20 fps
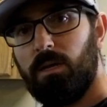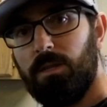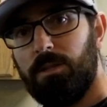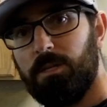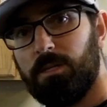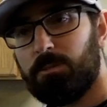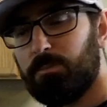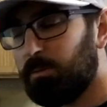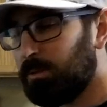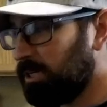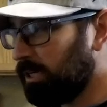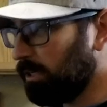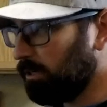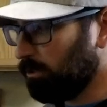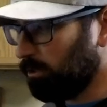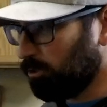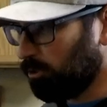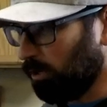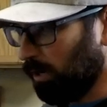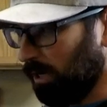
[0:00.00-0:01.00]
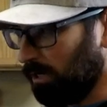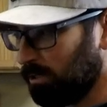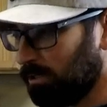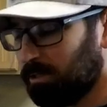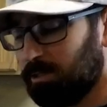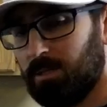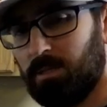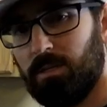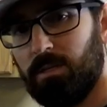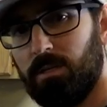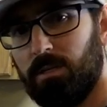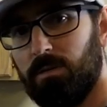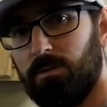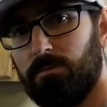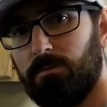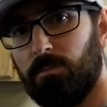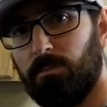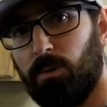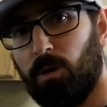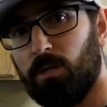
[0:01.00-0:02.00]
This particular truss
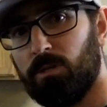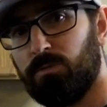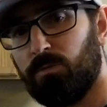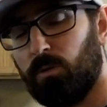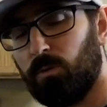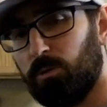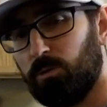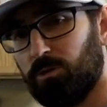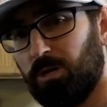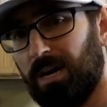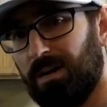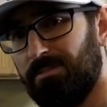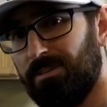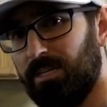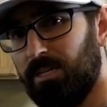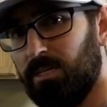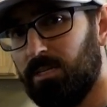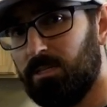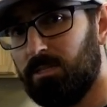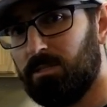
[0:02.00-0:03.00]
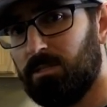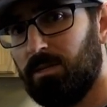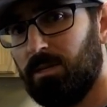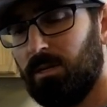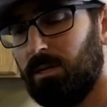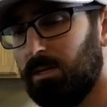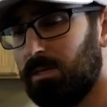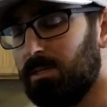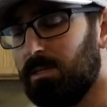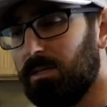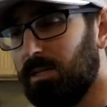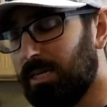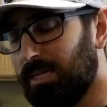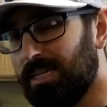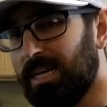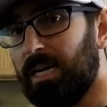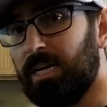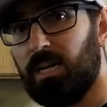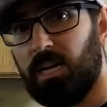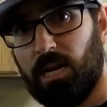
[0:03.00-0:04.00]
from Barnes four wheel drive is like
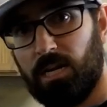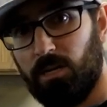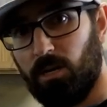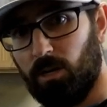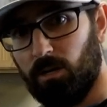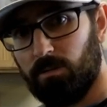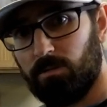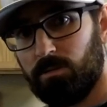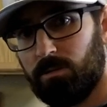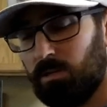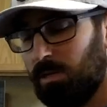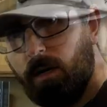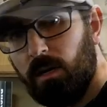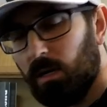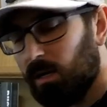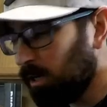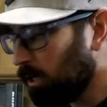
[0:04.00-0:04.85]
$99. It